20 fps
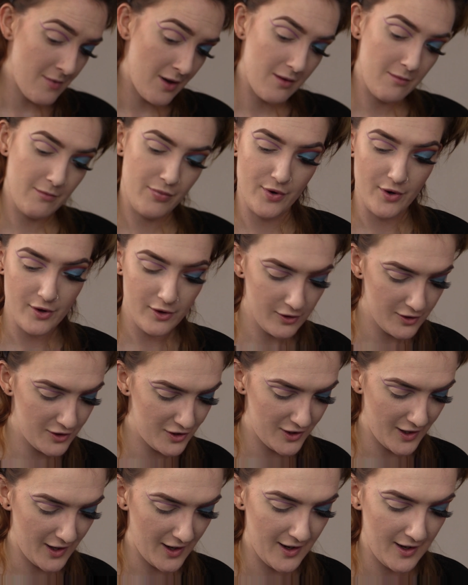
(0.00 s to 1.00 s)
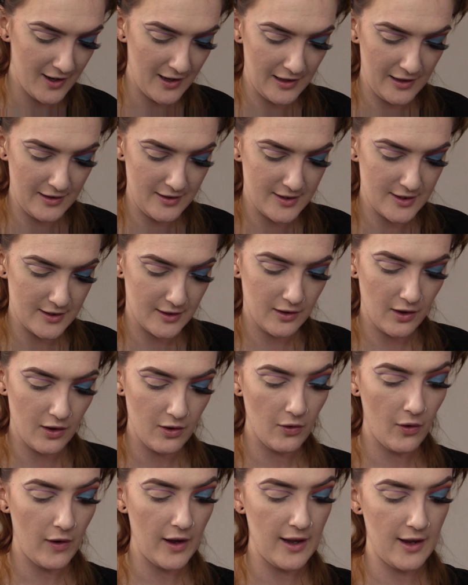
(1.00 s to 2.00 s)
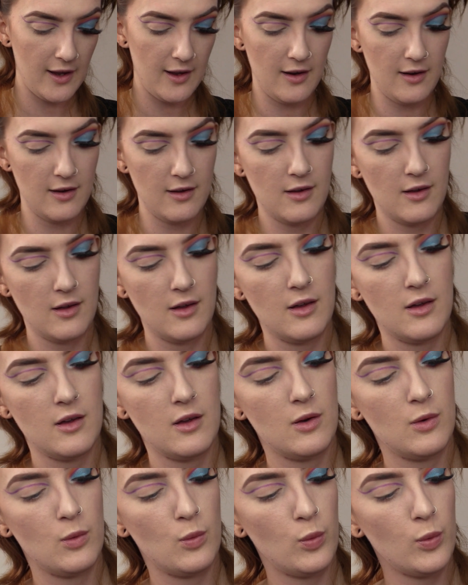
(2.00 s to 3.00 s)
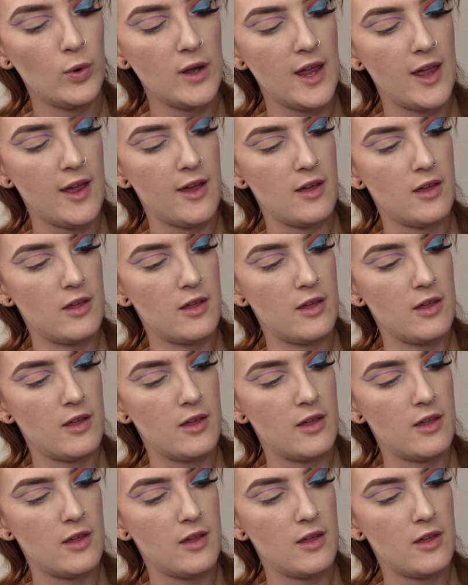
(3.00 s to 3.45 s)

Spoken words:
brush and go in with